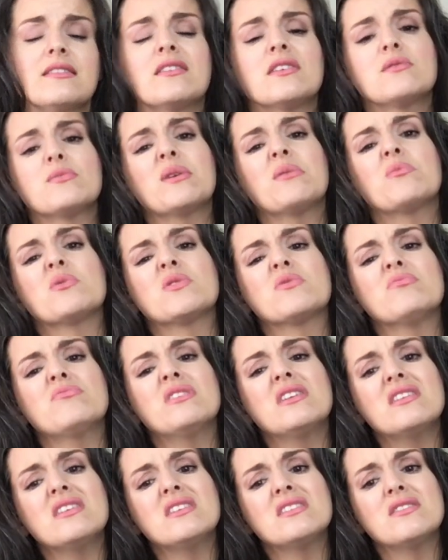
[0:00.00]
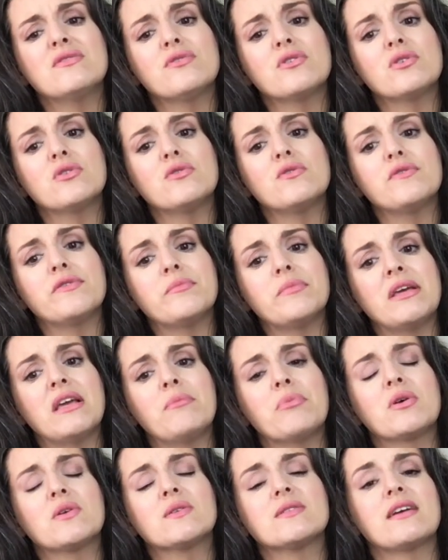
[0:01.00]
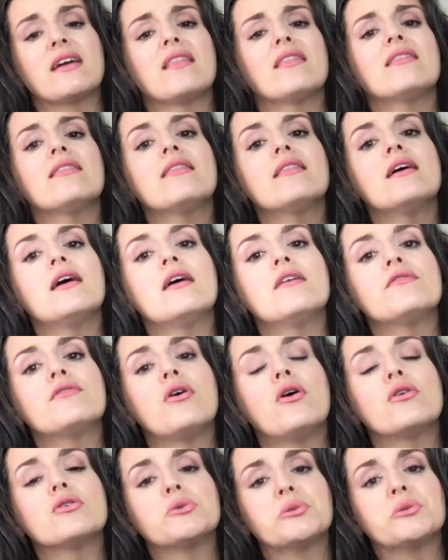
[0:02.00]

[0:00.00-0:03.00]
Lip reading: This one was really difficult for me because I love hot